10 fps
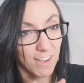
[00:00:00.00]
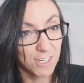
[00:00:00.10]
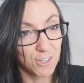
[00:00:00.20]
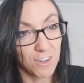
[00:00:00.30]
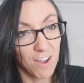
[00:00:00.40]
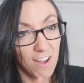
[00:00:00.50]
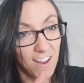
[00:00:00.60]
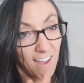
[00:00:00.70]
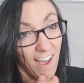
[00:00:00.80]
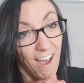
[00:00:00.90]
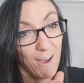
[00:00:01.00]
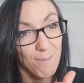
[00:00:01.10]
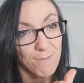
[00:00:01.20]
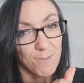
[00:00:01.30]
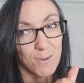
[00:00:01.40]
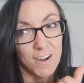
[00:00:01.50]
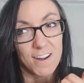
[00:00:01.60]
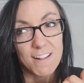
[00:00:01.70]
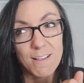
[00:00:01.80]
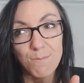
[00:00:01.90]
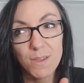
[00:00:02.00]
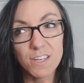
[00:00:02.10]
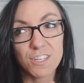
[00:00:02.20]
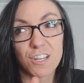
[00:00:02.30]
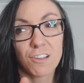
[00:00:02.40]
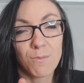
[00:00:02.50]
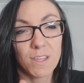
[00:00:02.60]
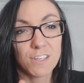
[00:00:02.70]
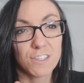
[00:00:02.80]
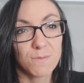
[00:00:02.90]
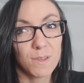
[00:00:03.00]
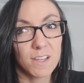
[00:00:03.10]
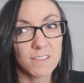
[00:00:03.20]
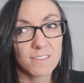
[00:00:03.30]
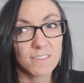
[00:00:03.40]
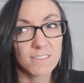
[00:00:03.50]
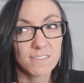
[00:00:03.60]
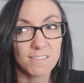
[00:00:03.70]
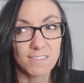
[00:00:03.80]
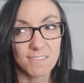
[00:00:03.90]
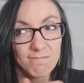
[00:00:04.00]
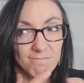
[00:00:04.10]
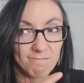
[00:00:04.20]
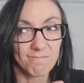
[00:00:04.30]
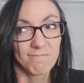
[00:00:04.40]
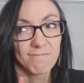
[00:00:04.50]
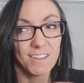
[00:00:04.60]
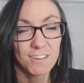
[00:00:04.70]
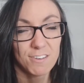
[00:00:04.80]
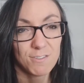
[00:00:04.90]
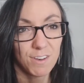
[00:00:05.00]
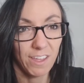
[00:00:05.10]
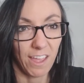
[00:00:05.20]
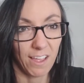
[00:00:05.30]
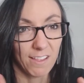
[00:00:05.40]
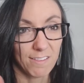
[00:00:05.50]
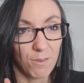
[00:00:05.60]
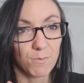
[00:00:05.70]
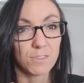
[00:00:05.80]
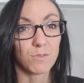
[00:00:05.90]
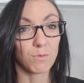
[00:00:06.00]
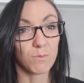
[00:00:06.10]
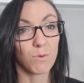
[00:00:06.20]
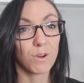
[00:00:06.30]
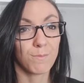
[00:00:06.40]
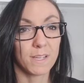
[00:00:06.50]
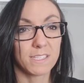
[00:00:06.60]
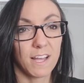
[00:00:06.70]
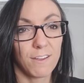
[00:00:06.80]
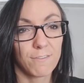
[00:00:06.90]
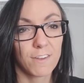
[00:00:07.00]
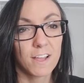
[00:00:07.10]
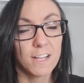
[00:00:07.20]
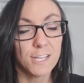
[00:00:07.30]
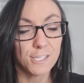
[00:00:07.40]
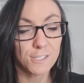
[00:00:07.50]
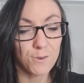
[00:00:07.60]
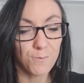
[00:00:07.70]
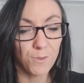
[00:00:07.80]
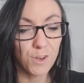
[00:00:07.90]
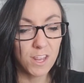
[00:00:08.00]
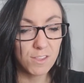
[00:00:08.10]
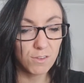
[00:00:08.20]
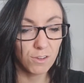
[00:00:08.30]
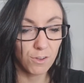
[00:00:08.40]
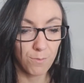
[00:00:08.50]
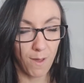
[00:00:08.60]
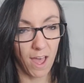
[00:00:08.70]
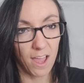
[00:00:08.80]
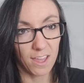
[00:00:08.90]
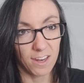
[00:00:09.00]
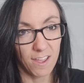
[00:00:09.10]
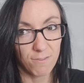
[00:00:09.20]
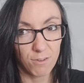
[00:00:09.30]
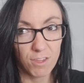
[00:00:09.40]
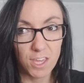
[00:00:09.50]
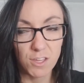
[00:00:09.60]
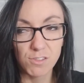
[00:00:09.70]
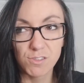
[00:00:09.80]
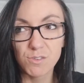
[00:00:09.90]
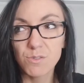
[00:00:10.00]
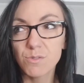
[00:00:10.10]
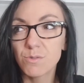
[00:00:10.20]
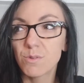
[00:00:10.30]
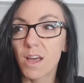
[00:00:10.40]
I should not have, or binge a little bit just because, I don't know, like it's almost to reward myself. So you need to look back at everything you do